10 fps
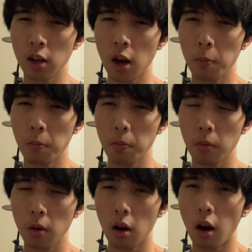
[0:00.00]
up
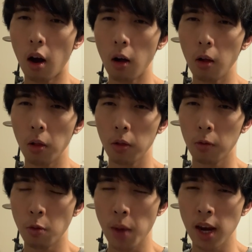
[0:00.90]
all
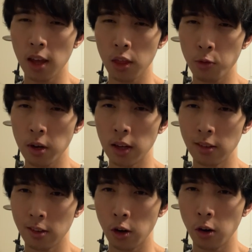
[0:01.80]
remaining three
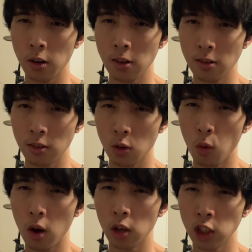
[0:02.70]
insecurities into
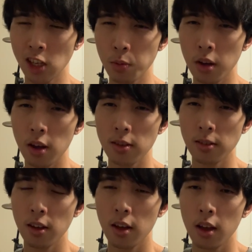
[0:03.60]
one just because
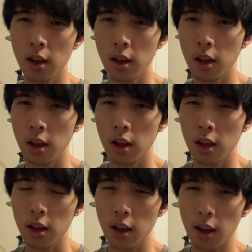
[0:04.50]

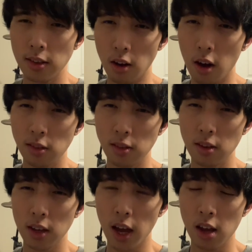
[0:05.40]
it's honestly
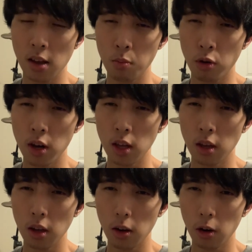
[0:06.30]
getting
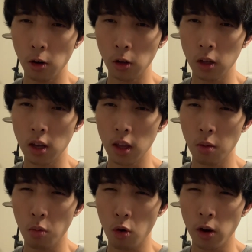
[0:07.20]
pretty early in the
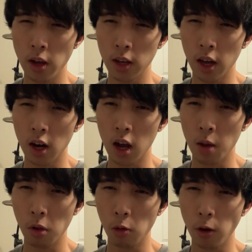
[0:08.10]
morning and I
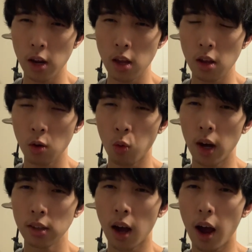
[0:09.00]
am already
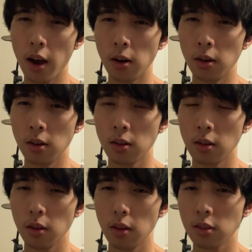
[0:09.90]
quite tired.
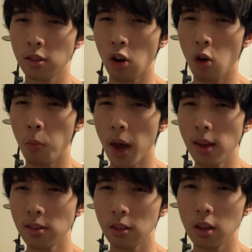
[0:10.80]
So
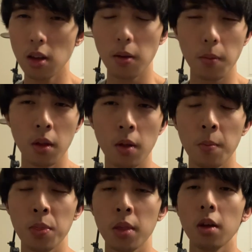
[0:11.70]
basically,
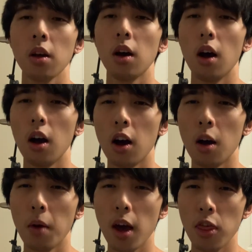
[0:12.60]
uh,
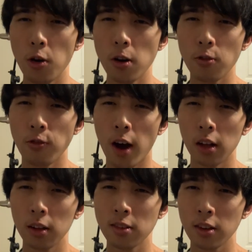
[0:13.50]
my third and final
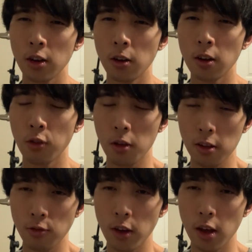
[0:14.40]
insecurity for this
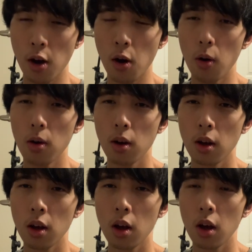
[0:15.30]
video
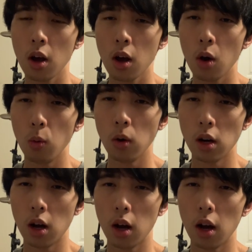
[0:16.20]
would
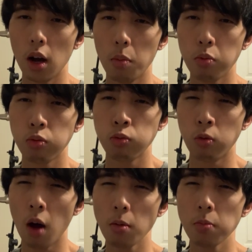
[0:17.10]
uh,
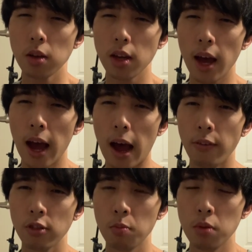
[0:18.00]
probably
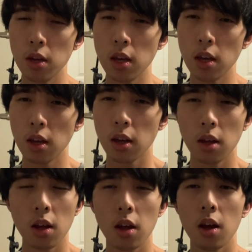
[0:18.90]
have to be
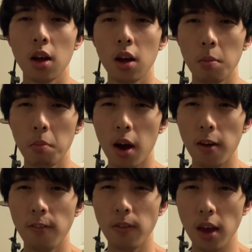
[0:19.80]
my
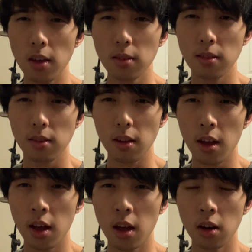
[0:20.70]
face.
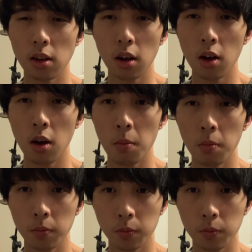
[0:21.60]
And um,